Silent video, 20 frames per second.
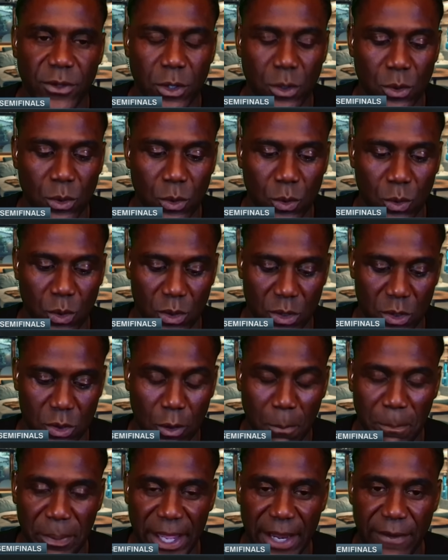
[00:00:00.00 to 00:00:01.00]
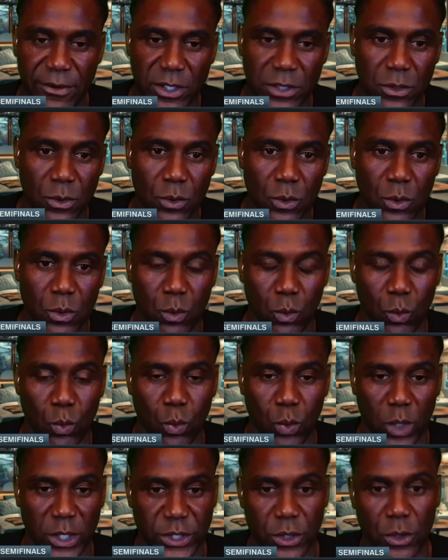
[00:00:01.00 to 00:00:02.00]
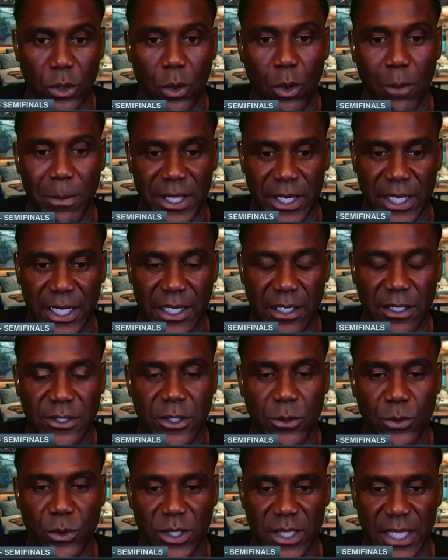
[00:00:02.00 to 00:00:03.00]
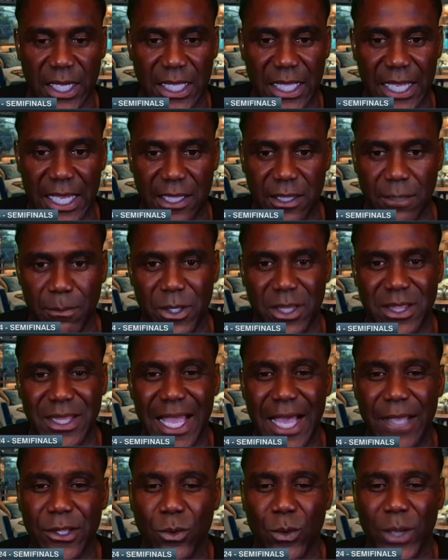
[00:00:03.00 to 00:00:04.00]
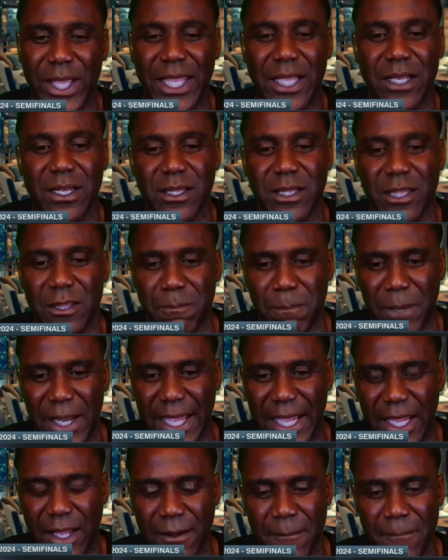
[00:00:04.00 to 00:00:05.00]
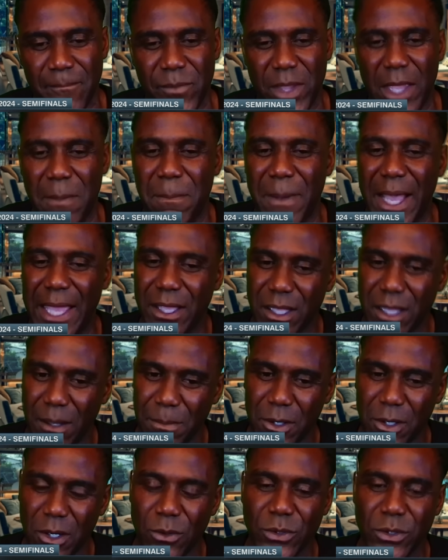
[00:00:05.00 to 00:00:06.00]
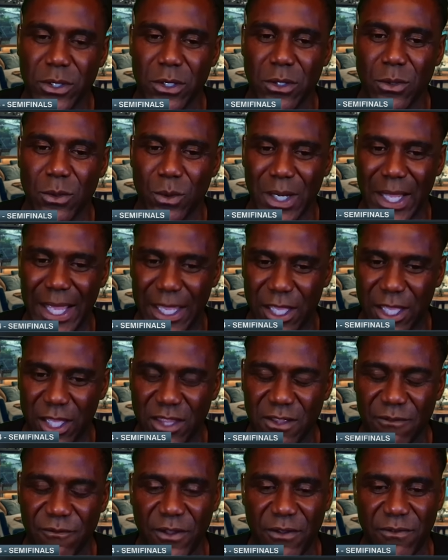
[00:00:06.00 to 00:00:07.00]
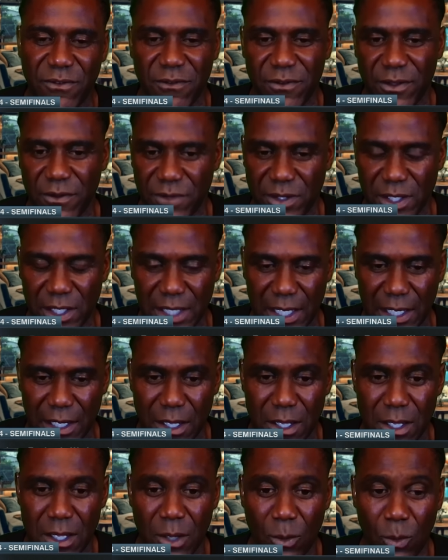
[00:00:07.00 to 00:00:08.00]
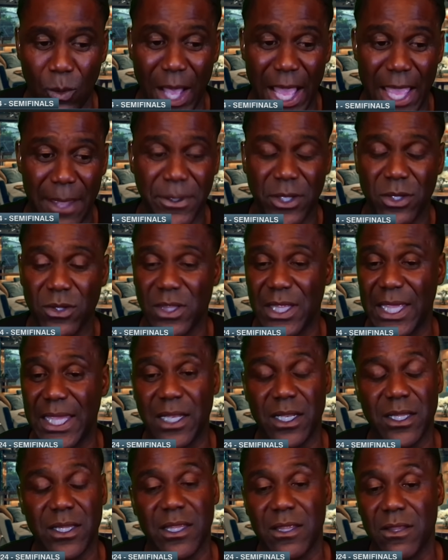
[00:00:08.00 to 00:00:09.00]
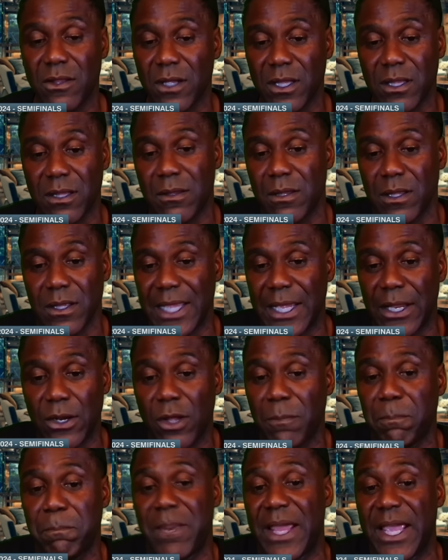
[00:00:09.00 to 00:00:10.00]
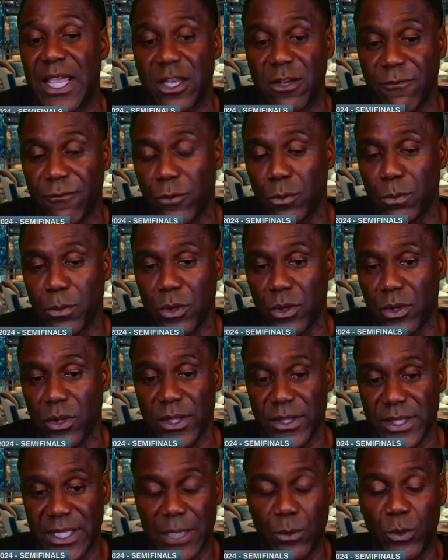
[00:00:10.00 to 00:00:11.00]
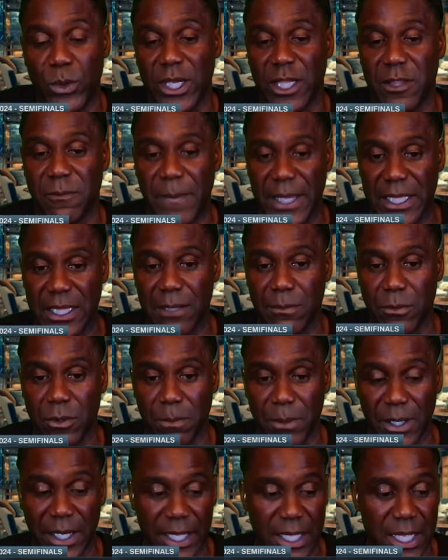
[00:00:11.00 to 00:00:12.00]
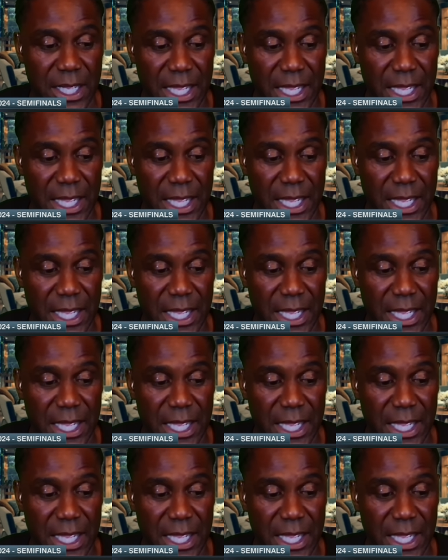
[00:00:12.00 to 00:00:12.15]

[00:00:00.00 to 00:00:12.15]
you compare it to what you know about England, you will say yes. But now the way England is playing, it might come closer to like it's a 50-50 thing. Why? Because England is not... They're not playing the football that we expect them to play.